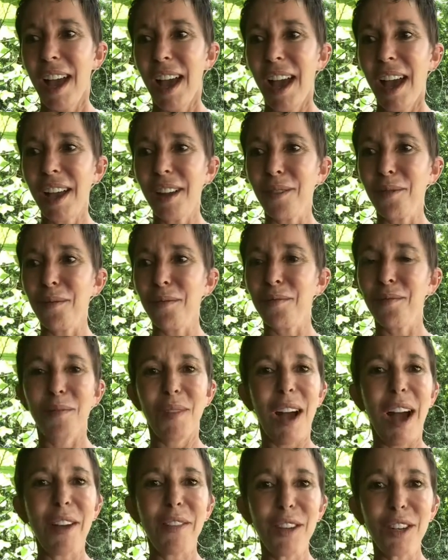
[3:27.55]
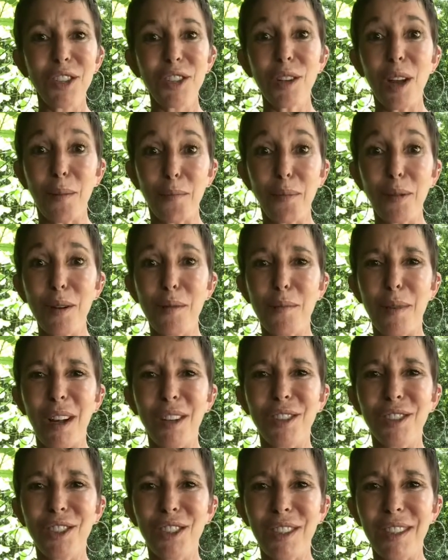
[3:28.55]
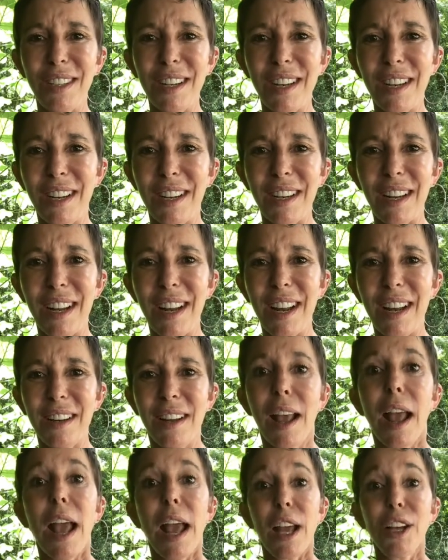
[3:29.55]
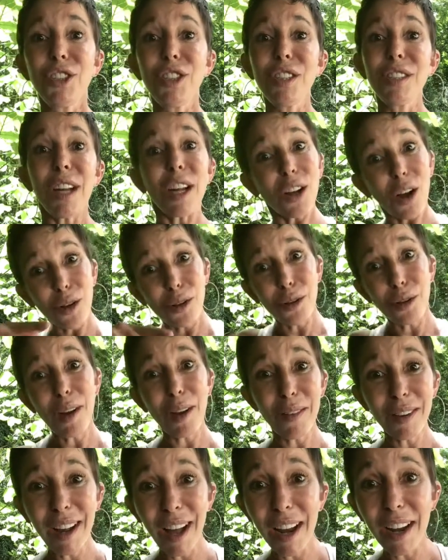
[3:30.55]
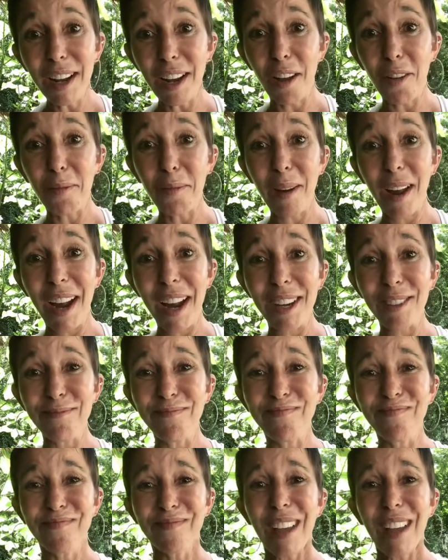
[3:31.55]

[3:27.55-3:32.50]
And I think she did it again. And she's like, oh, you haven't had enough pain?